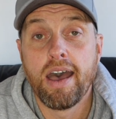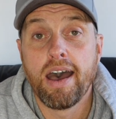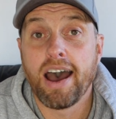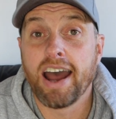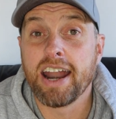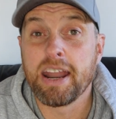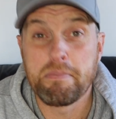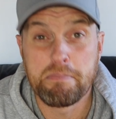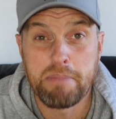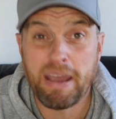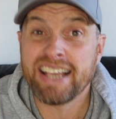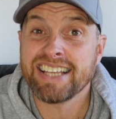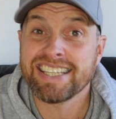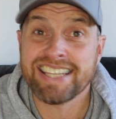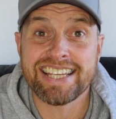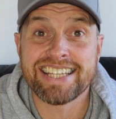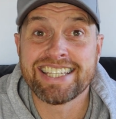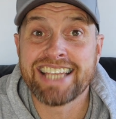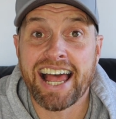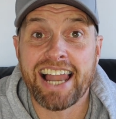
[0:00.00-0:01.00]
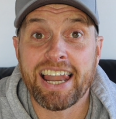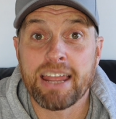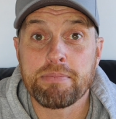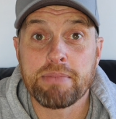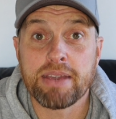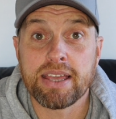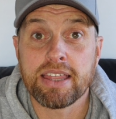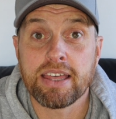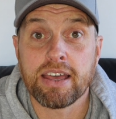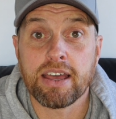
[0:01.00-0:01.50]
and him basically telling
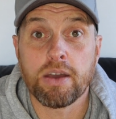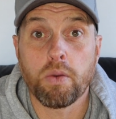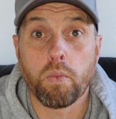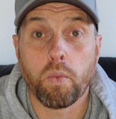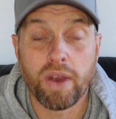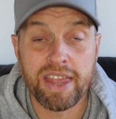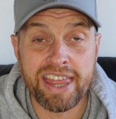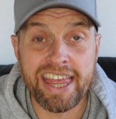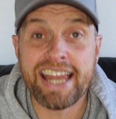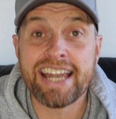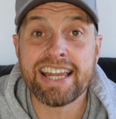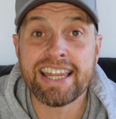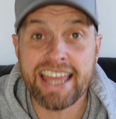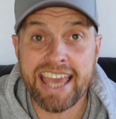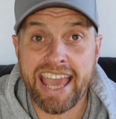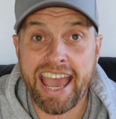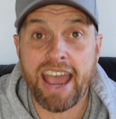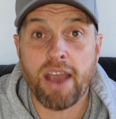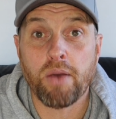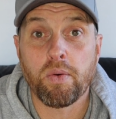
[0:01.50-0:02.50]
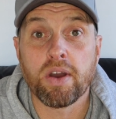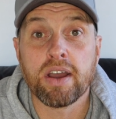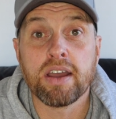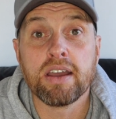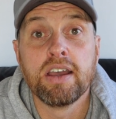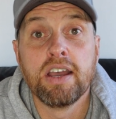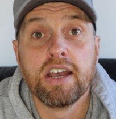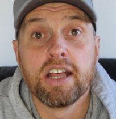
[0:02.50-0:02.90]
me that within the hour,